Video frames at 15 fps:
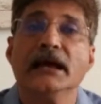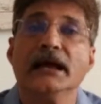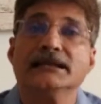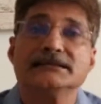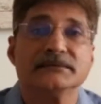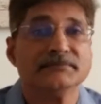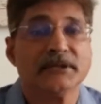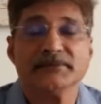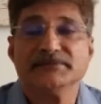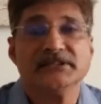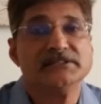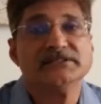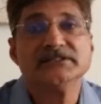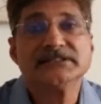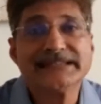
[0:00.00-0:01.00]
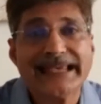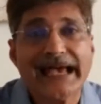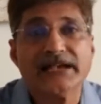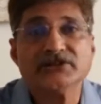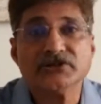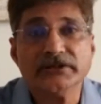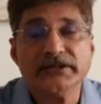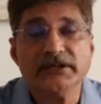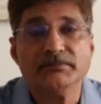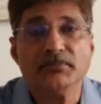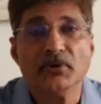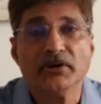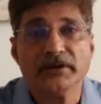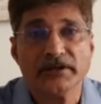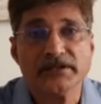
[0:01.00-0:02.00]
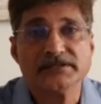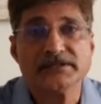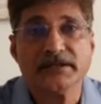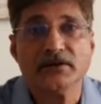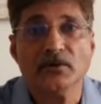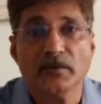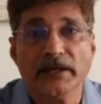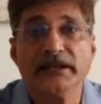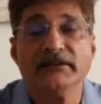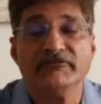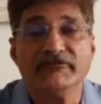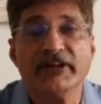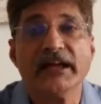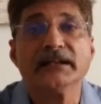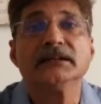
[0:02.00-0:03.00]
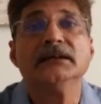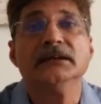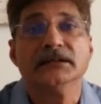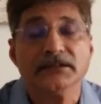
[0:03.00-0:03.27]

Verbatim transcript: and sometimes they'll just casually report it as zero when in fact